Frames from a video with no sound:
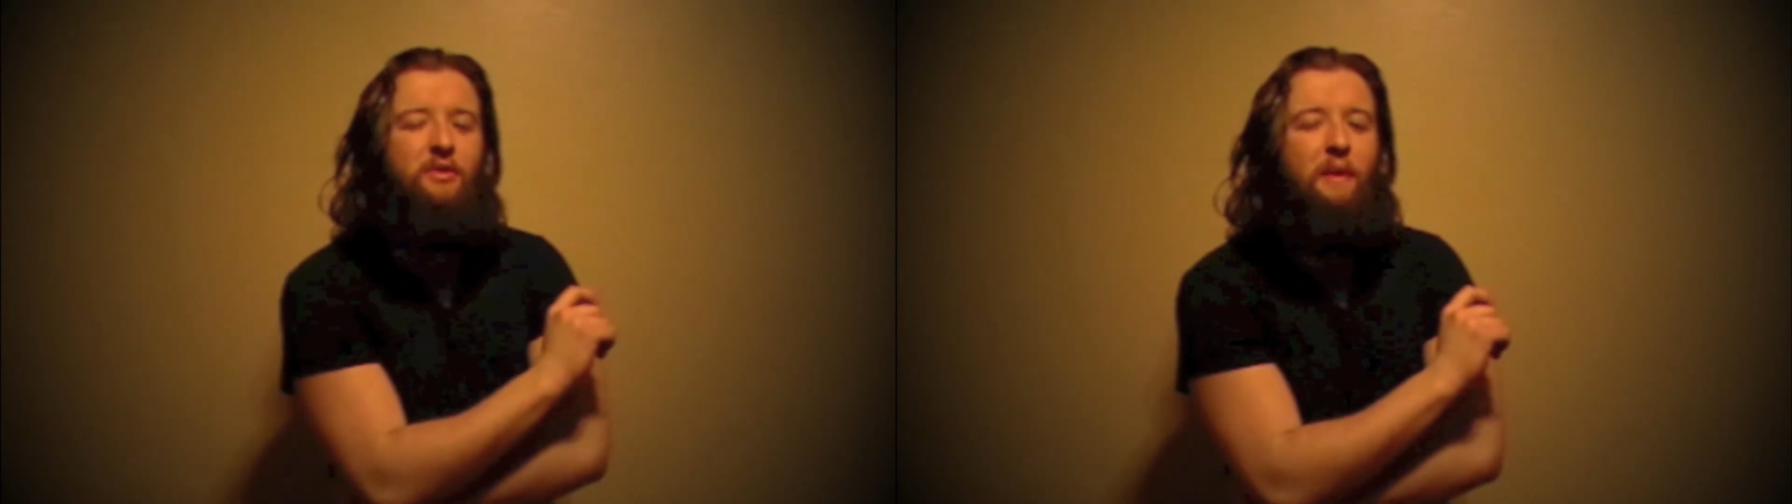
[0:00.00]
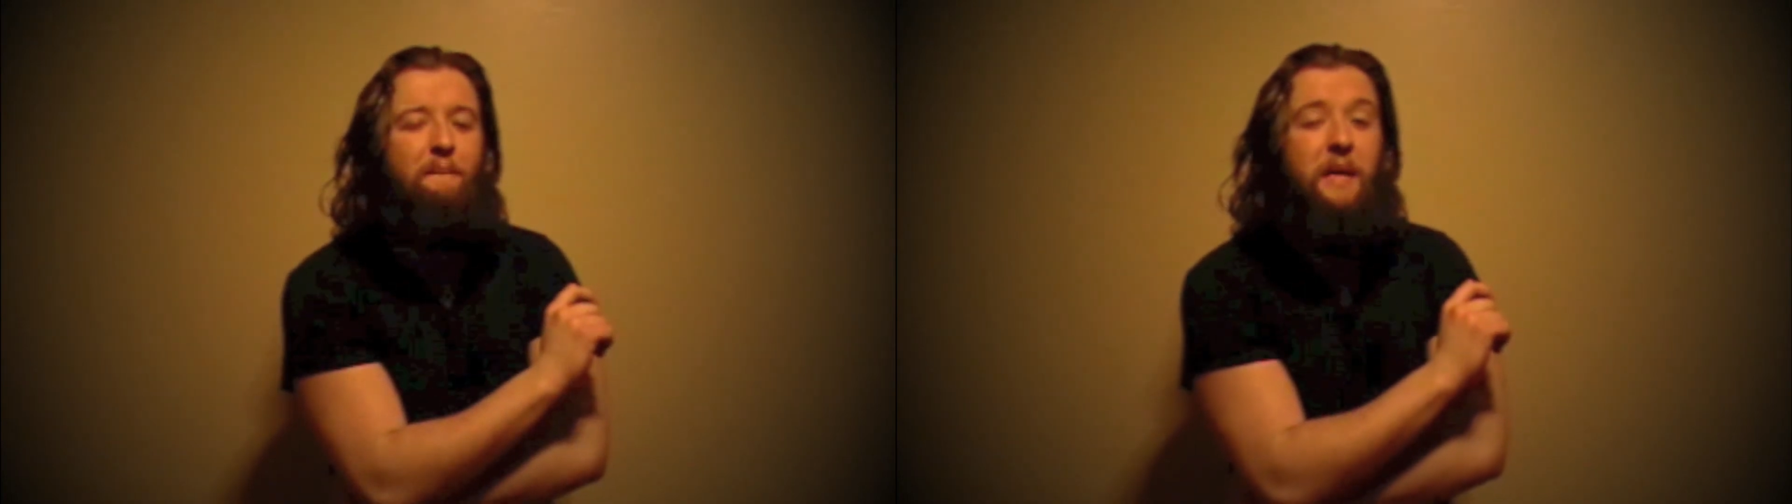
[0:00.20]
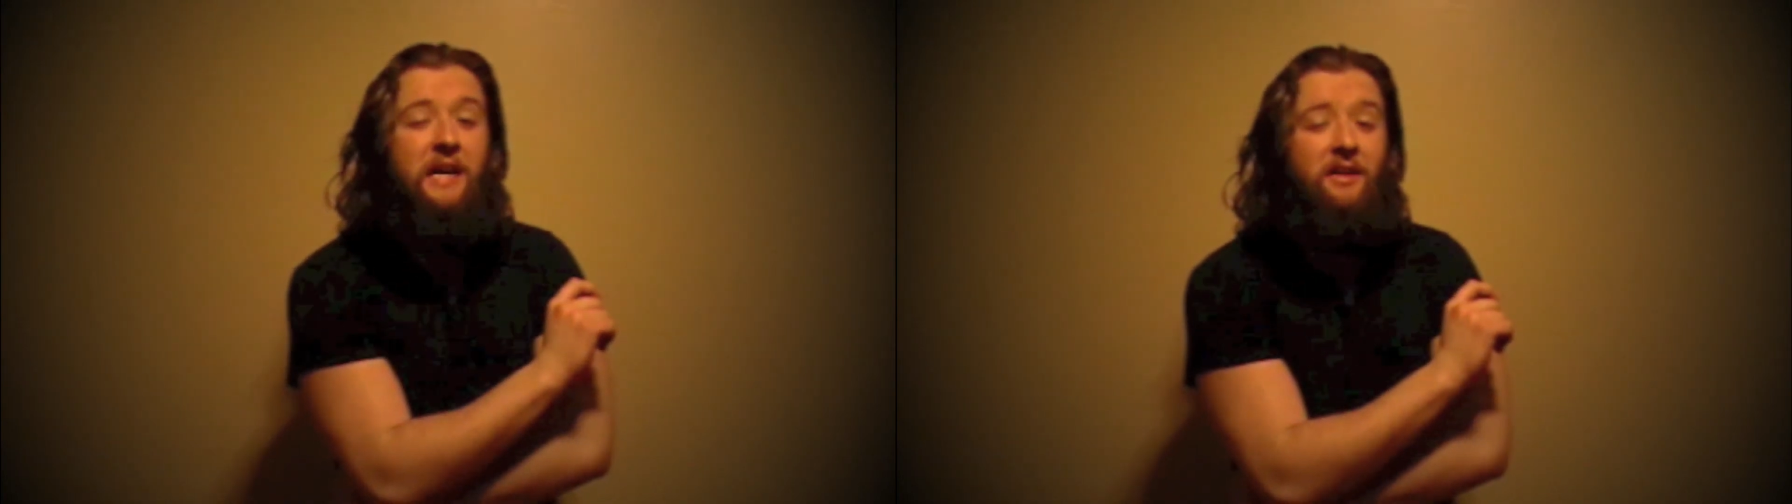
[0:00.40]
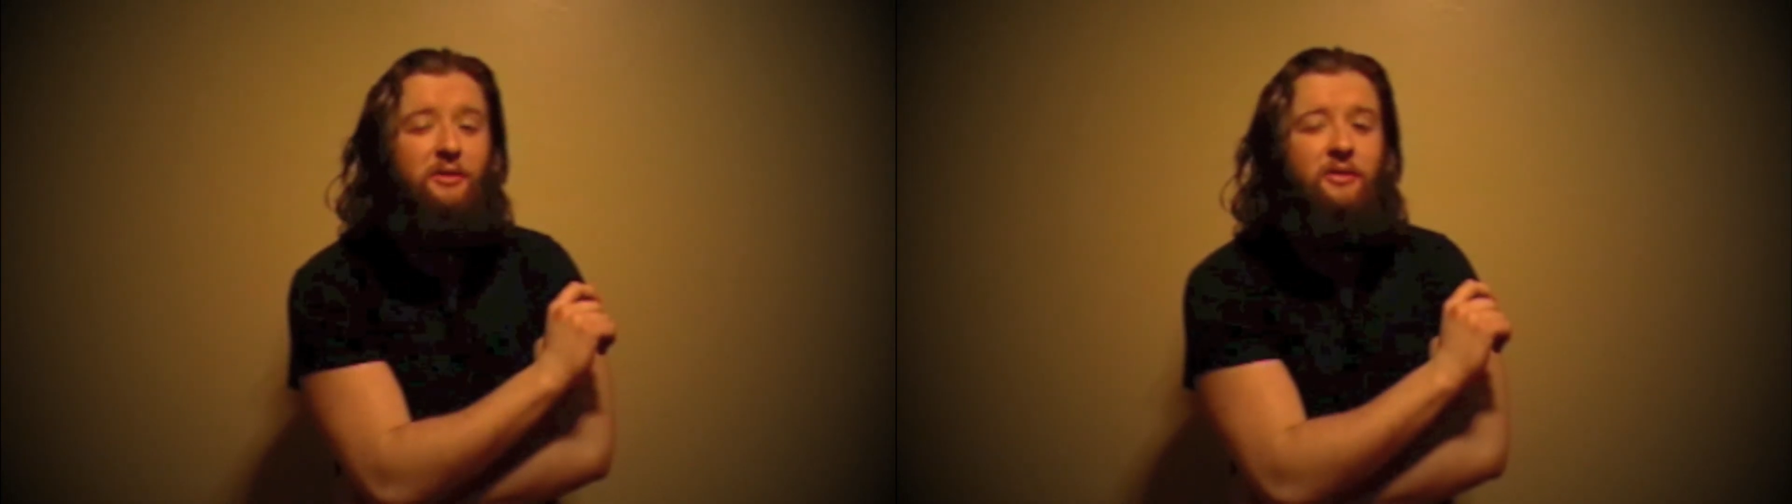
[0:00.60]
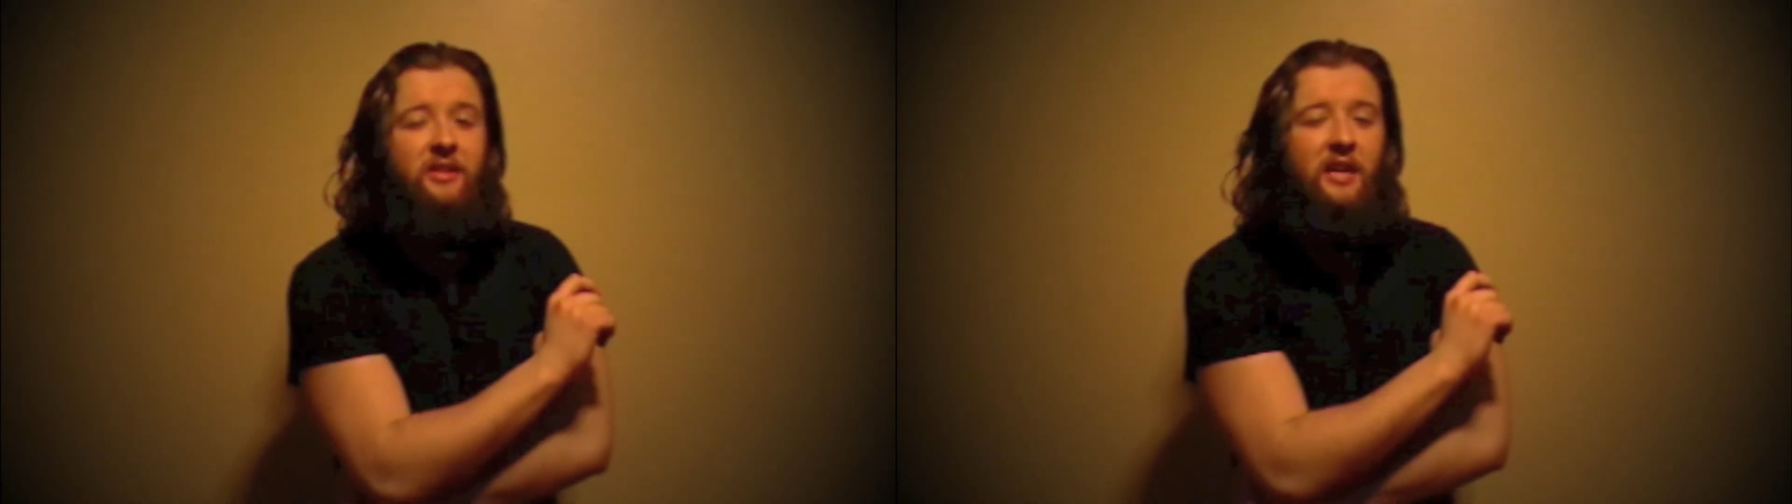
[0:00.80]

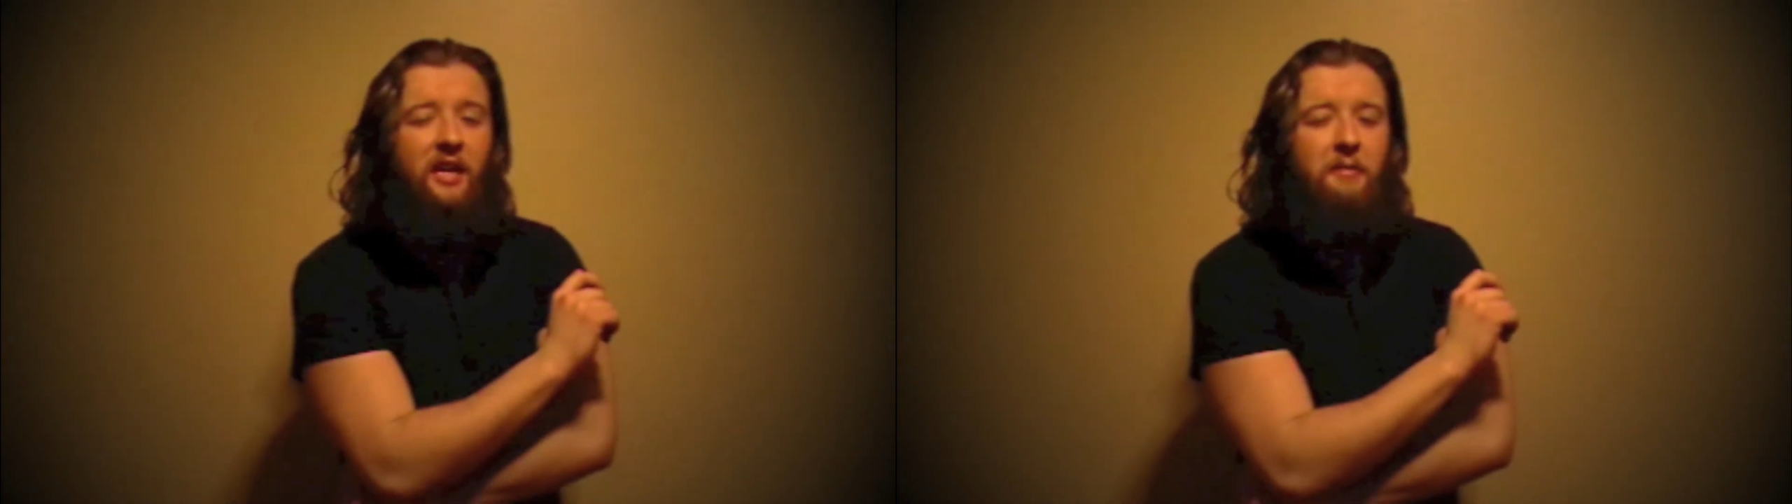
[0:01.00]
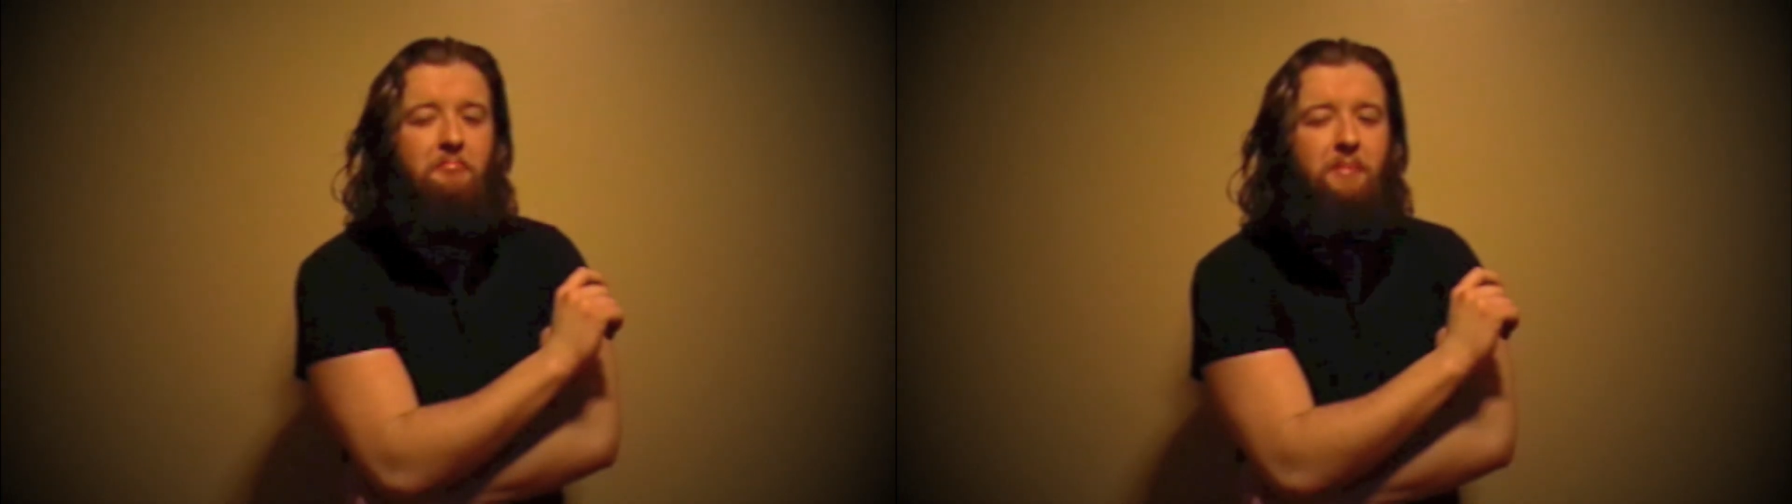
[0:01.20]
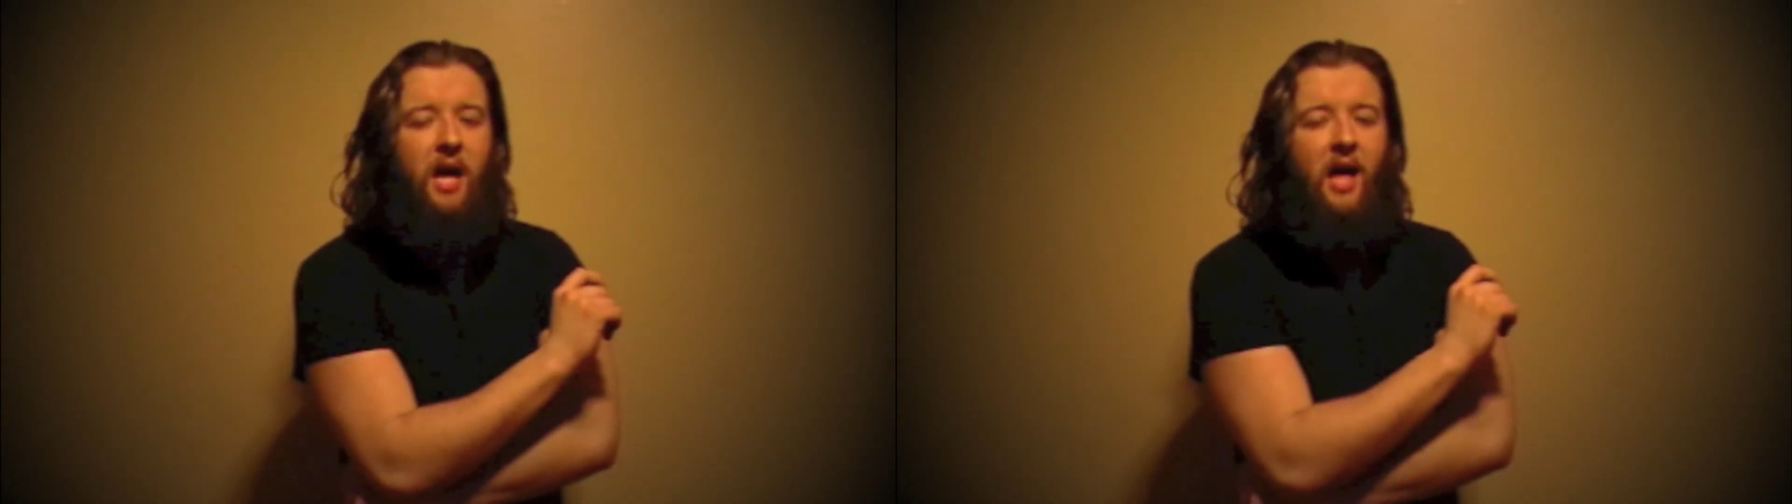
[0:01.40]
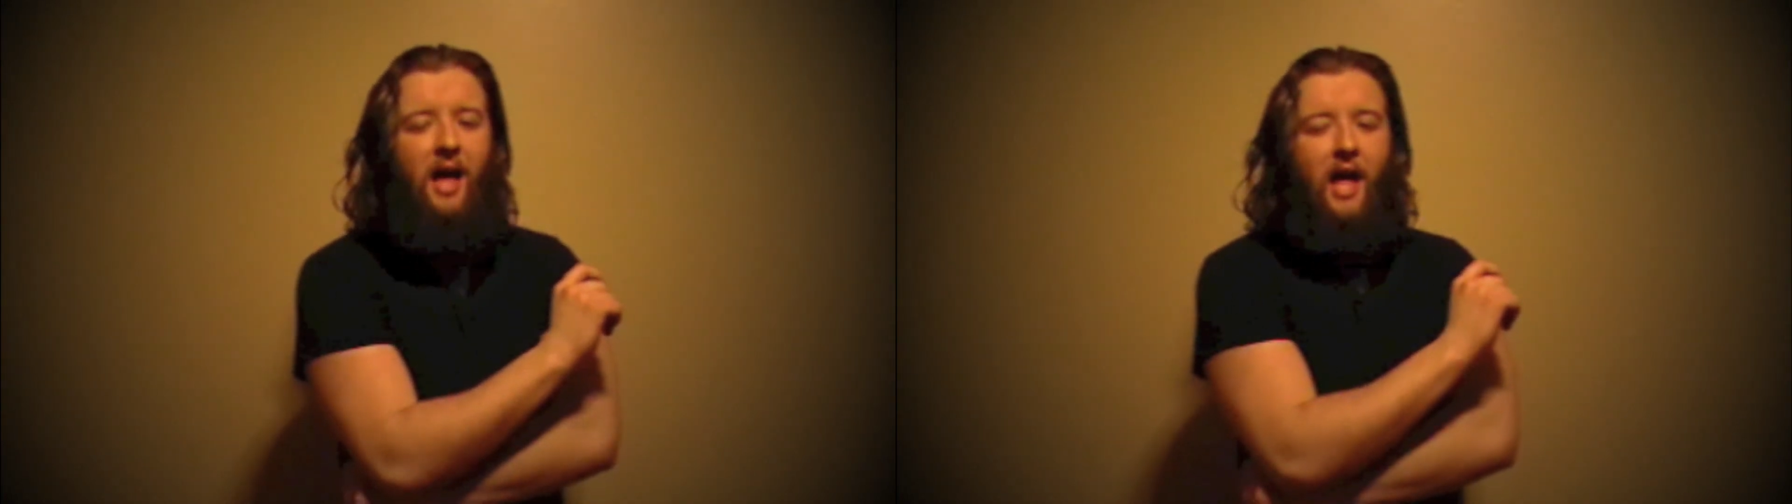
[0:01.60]
repeals him